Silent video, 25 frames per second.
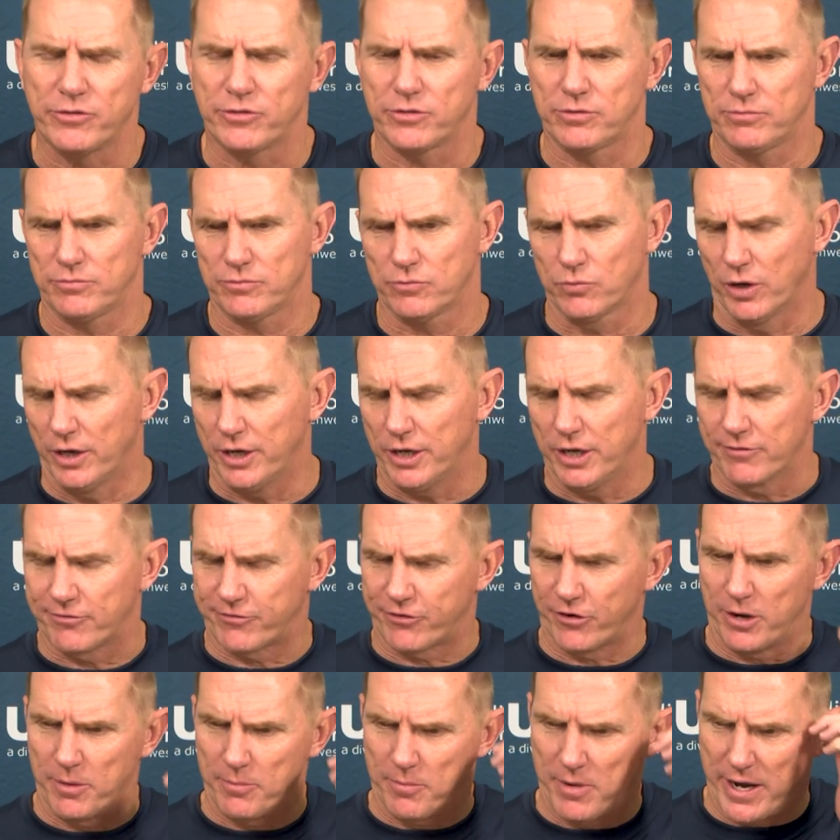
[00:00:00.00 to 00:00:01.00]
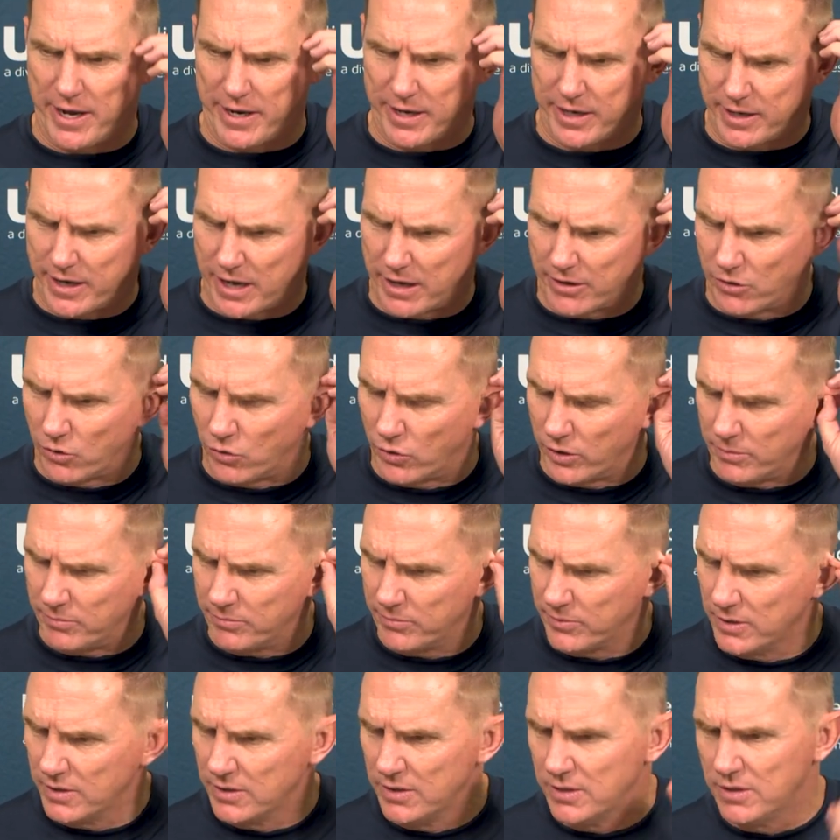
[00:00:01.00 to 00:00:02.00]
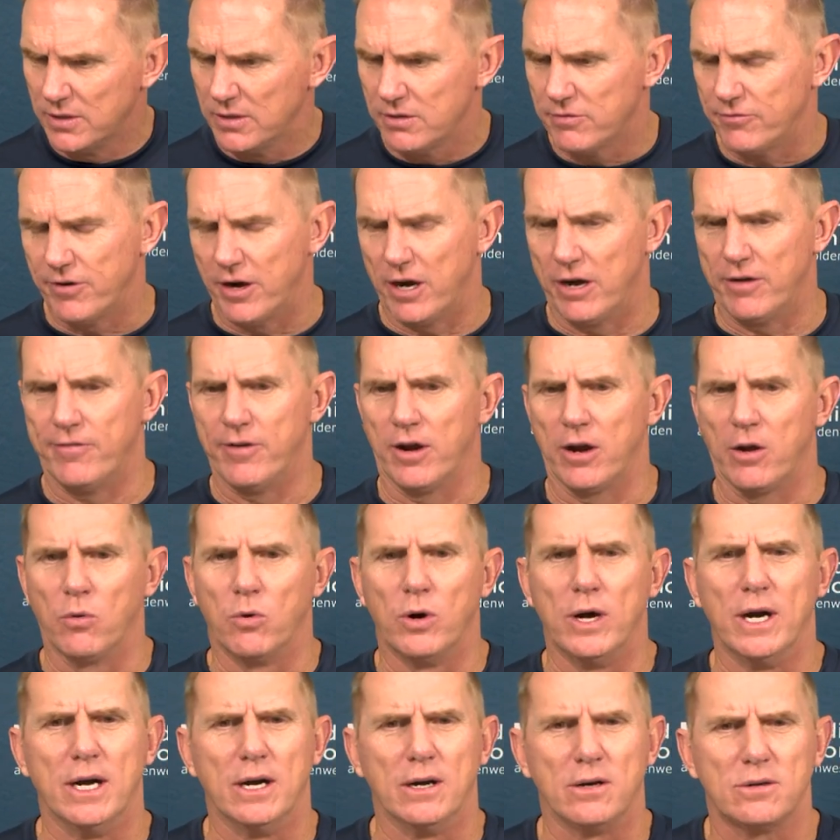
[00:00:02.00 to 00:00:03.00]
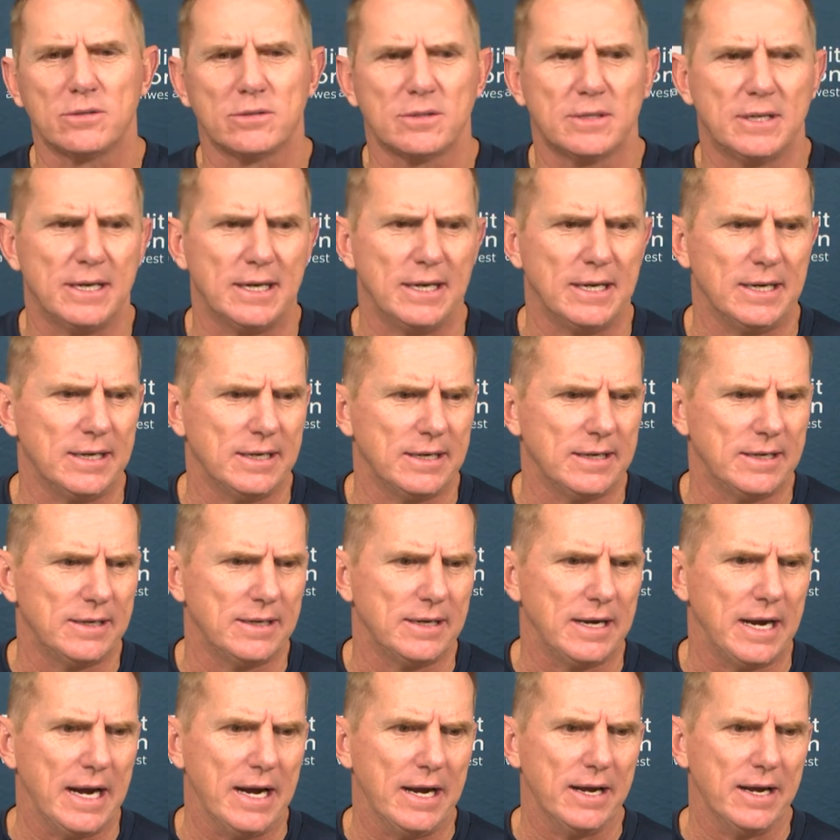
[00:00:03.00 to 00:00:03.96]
he's a really good friend of mine, and I know him very, very well.